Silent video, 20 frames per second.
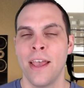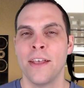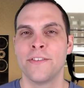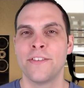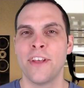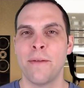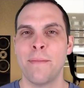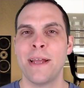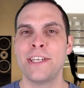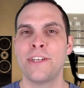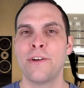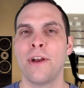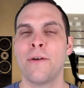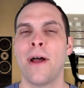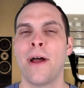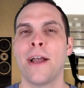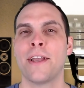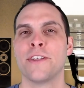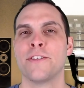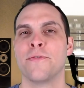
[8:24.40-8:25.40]
Sedimentary
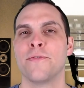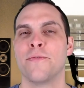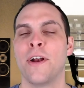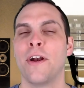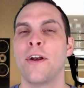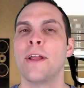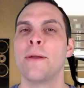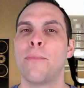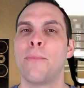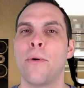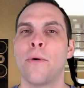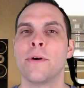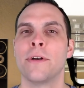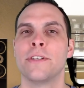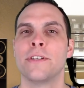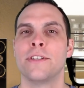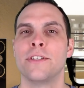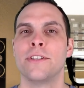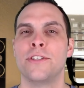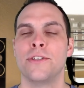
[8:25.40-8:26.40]
rock is very
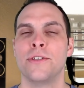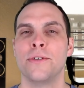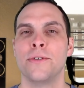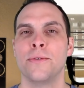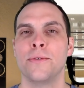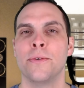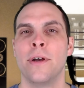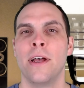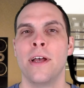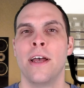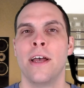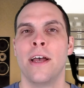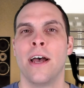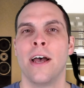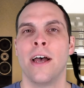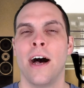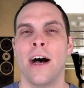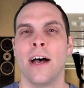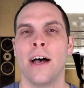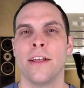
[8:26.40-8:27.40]
important to
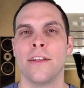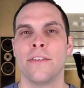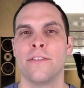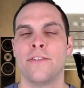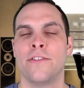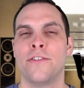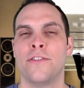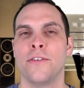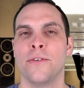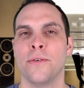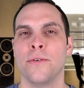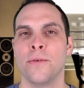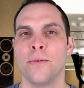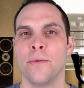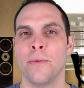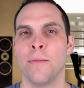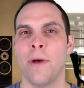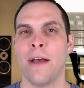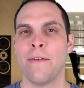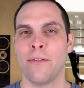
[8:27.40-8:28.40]
uh,
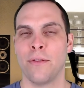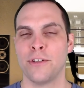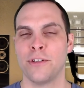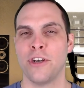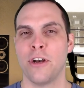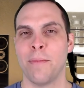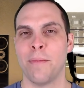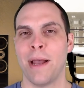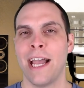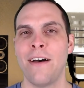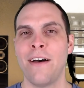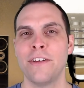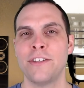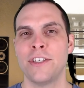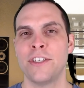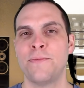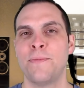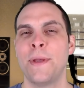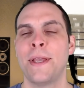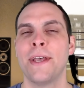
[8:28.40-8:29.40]
to evolutionary
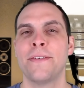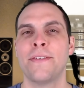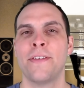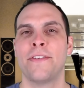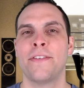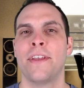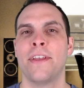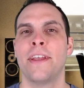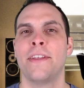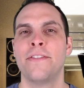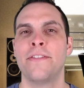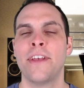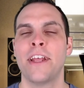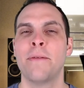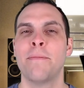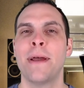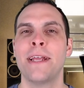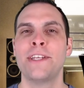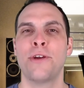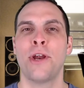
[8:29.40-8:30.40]
biologists because it's in
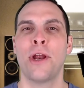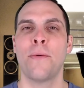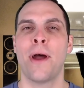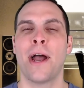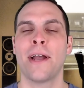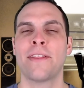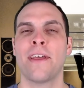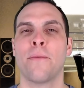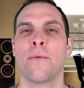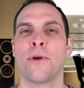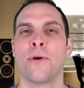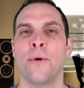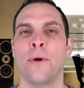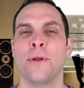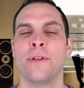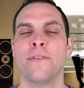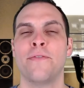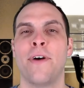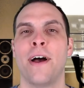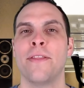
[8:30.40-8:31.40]
sedimentary rock that we're
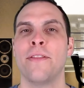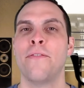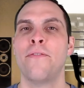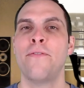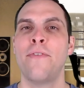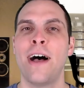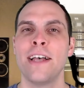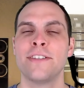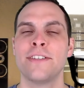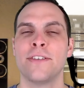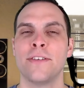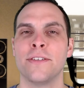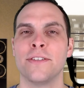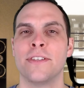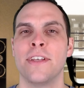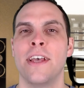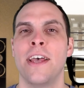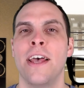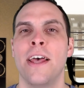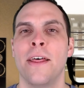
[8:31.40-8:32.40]
going to find the
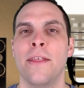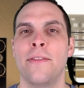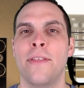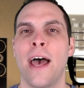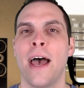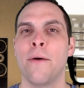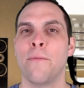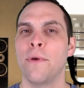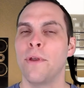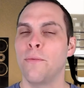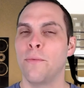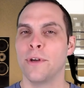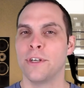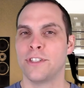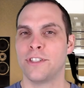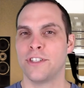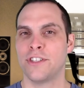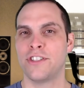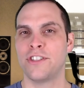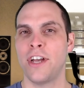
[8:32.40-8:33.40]
fossils that we
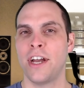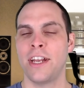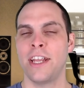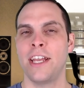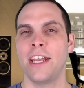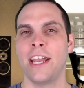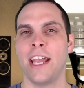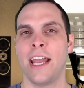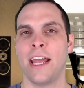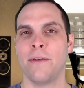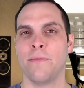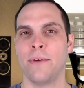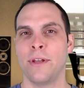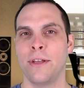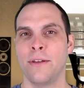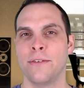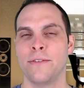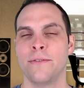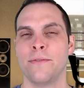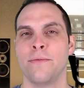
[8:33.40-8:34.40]
wish to study and
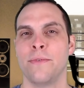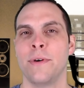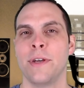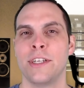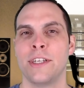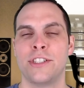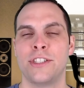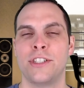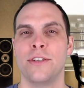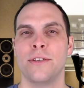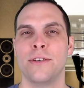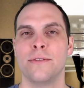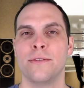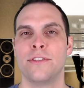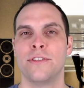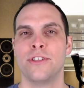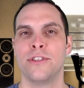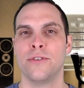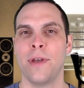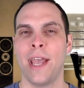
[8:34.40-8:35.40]
we, we wish to
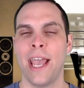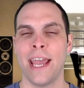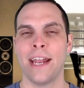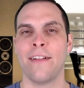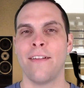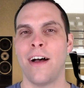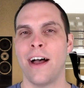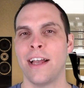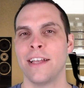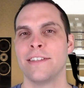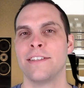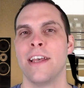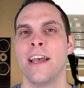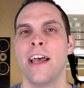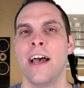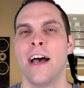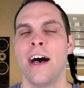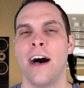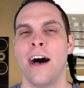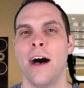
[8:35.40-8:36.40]
use to analyze
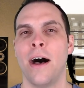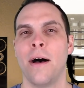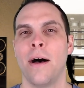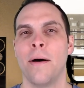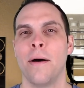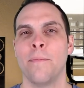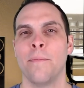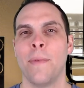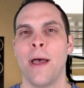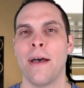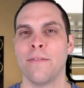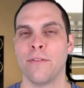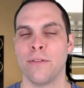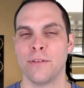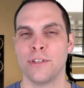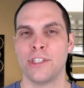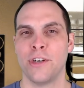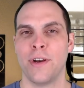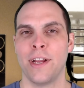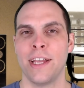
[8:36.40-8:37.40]
um,
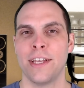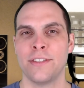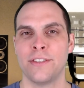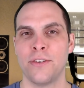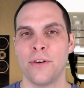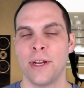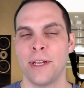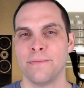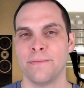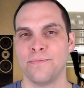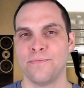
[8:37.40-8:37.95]
evolutionary history.